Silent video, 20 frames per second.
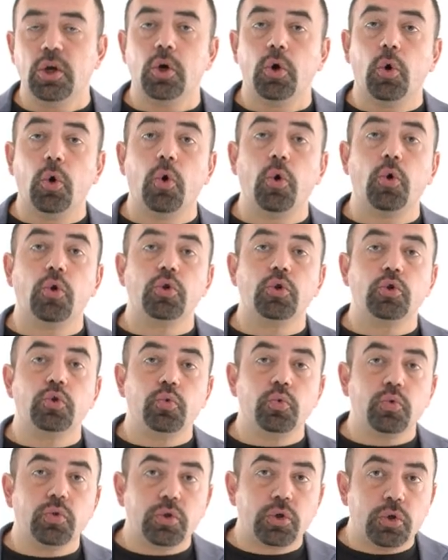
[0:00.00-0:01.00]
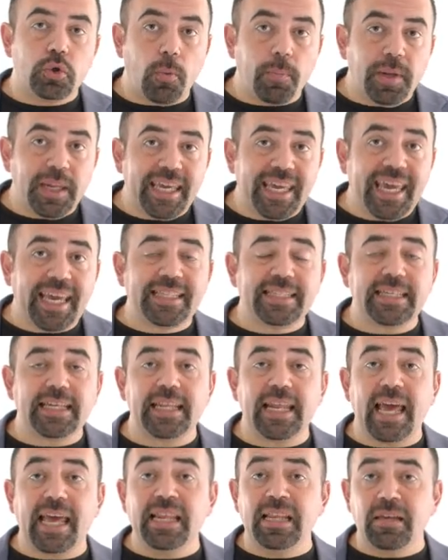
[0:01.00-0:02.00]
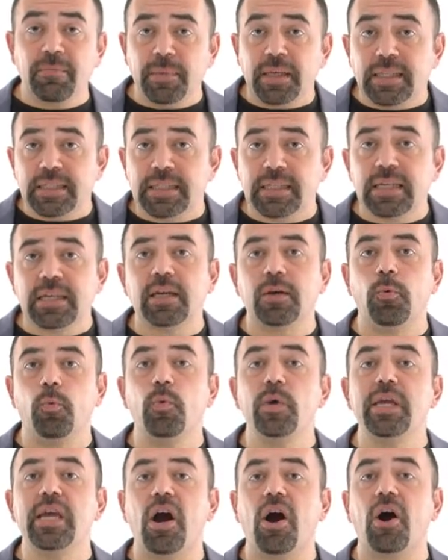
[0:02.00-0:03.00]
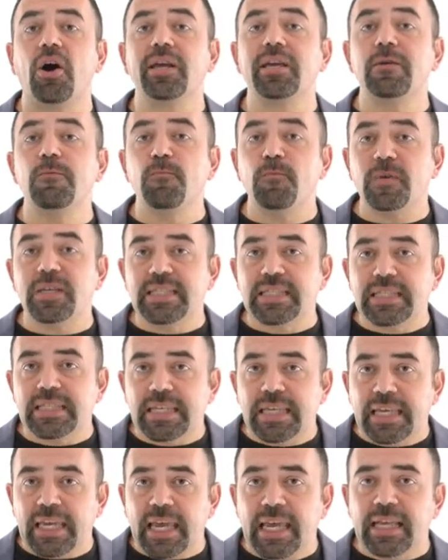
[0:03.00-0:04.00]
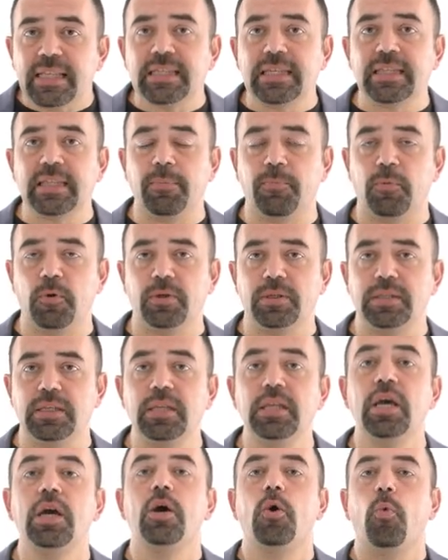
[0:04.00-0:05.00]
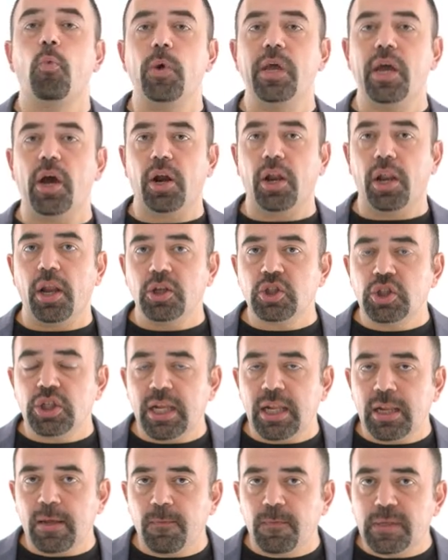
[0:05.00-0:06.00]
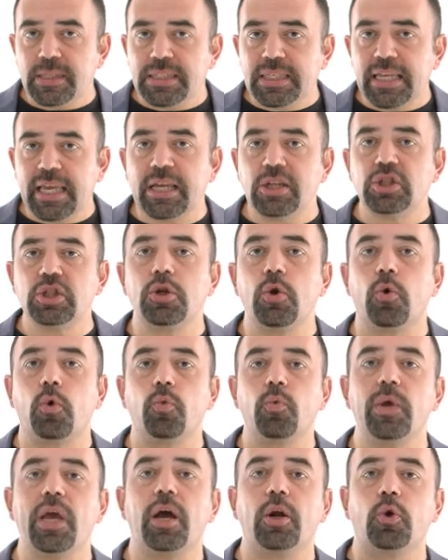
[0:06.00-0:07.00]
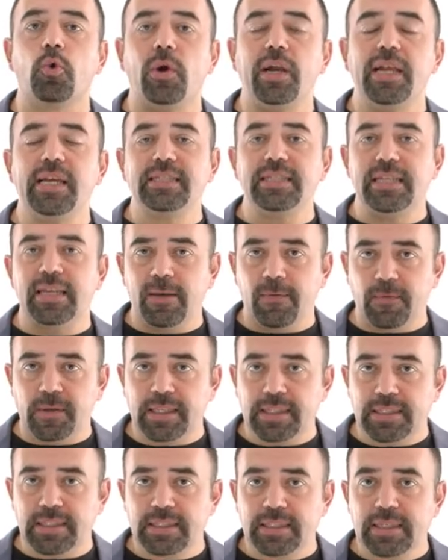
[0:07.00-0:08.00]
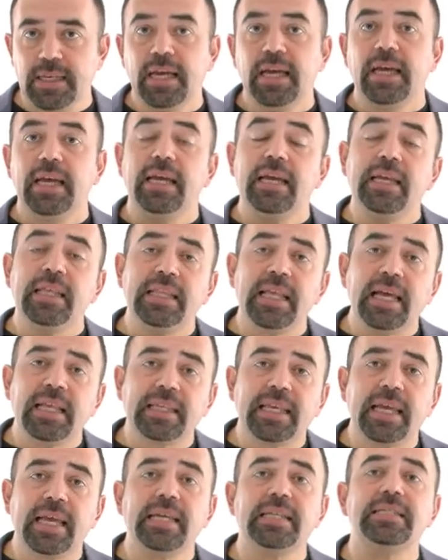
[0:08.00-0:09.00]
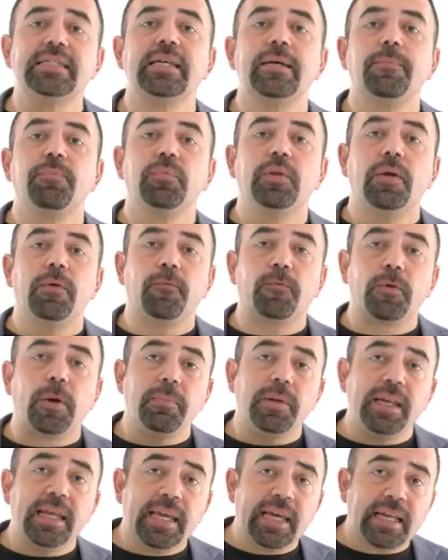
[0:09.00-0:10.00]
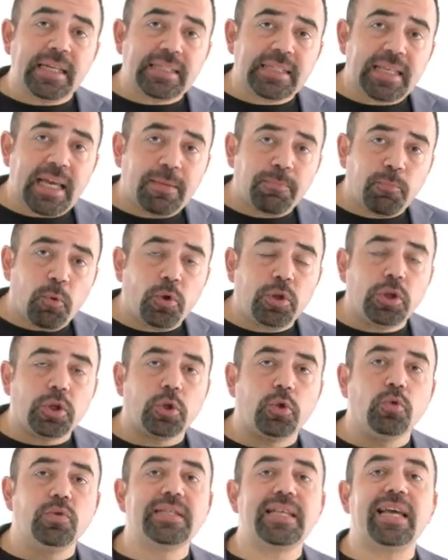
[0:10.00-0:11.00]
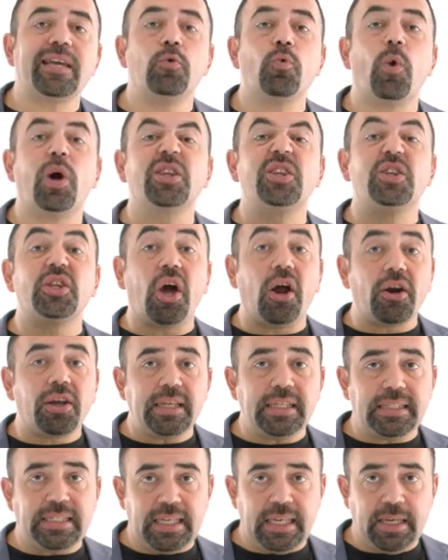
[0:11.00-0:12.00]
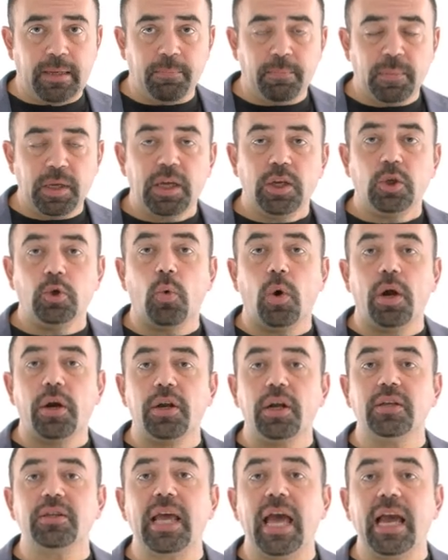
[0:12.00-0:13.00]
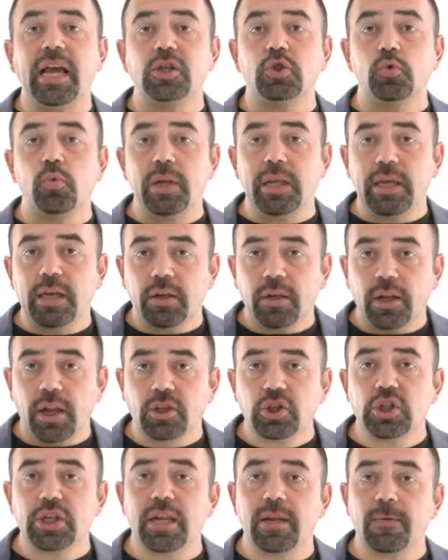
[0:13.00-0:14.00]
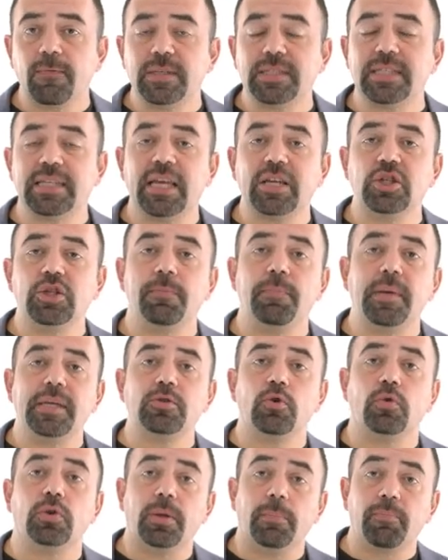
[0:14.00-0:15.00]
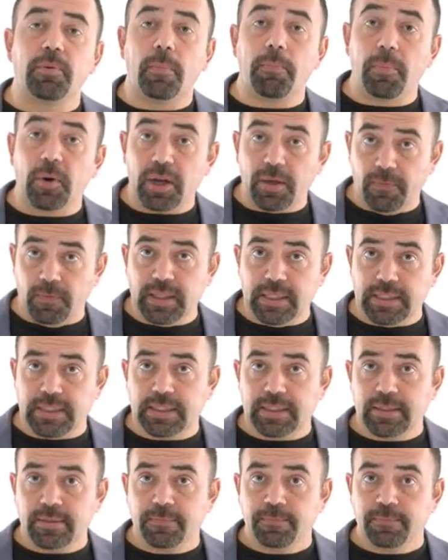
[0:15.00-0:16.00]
or to communicate in any meeting, we are investigating the person, we are launching an investigation, or we are collecting evidence. In that case, from legal standpoint, it looks like you are targeting him. You are not actually launching an investigation based on the proper evidence.